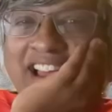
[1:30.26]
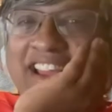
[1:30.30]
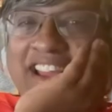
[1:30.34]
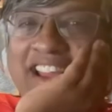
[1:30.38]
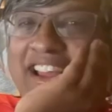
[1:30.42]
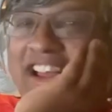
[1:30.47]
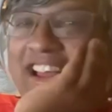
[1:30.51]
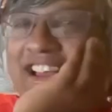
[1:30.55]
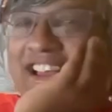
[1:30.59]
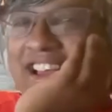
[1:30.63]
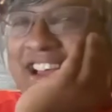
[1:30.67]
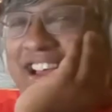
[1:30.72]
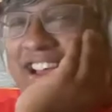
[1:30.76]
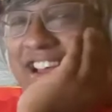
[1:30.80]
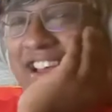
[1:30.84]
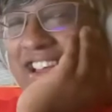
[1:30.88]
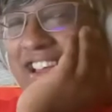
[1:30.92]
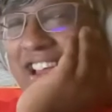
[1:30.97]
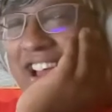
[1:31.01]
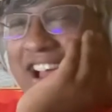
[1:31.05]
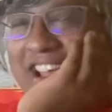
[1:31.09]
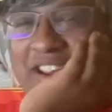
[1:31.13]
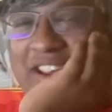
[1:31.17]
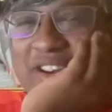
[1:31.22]
now.
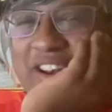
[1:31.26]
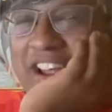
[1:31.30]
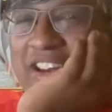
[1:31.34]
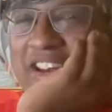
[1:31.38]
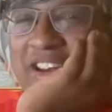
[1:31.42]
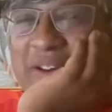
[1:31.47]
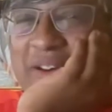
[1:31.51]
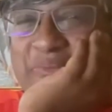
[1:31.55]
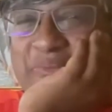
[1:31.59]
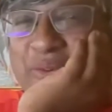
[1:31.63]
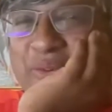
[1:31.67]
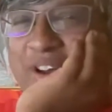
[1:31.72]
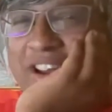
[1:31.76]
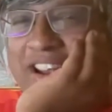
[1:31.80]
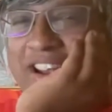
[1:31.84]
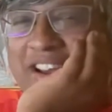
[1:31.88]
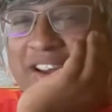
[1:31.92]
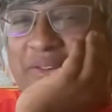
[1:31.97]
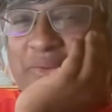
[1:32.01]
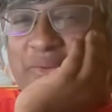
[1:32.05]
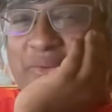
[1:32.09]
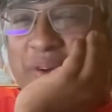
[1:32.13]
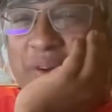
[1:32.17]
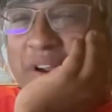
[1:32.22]
I could end up
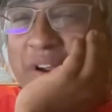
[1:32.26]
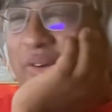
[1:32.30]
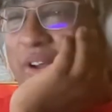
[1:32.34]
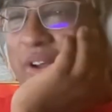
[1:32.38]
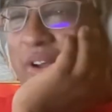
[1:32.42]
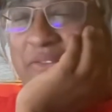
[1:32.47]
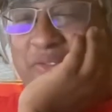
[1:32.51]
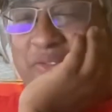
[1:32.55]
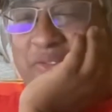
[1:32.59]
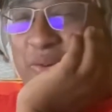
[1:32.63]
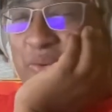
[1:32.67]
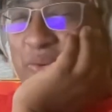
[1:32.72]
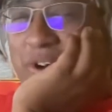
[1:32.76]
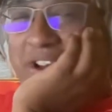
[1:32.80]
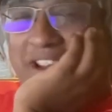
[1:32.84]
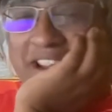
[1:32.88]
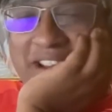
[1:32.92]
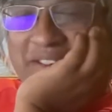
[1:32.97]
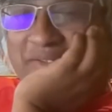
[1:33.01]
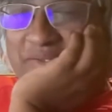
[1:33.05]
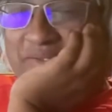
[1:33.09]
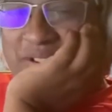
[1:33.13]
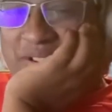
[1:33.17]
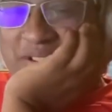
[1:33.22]
wherever,
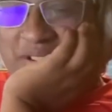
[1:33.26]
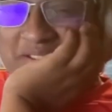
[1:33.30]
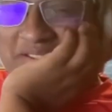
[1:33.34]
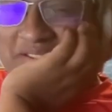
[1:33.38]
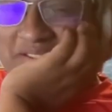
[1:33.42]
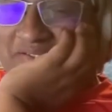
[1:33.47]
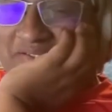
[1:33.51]
whatever.